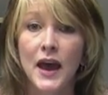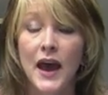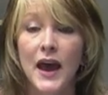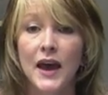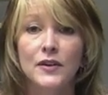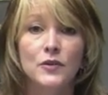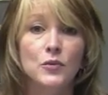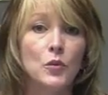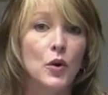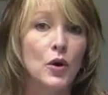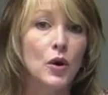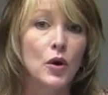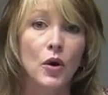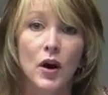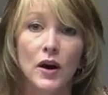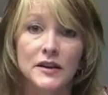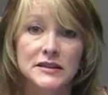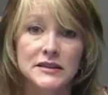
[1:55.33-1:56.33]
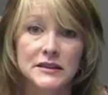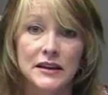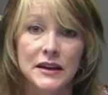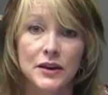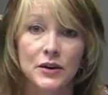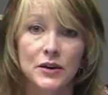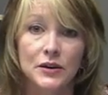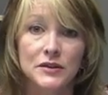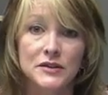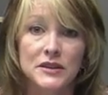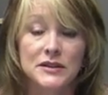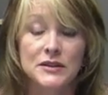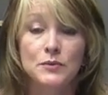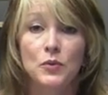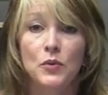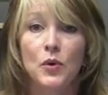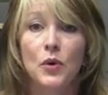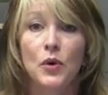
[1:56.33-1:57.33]
has more cross-linkers,
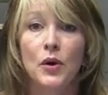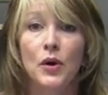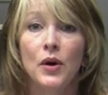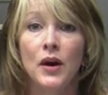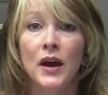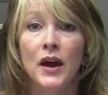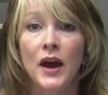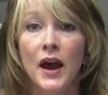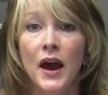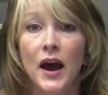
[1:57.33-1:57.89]
it's more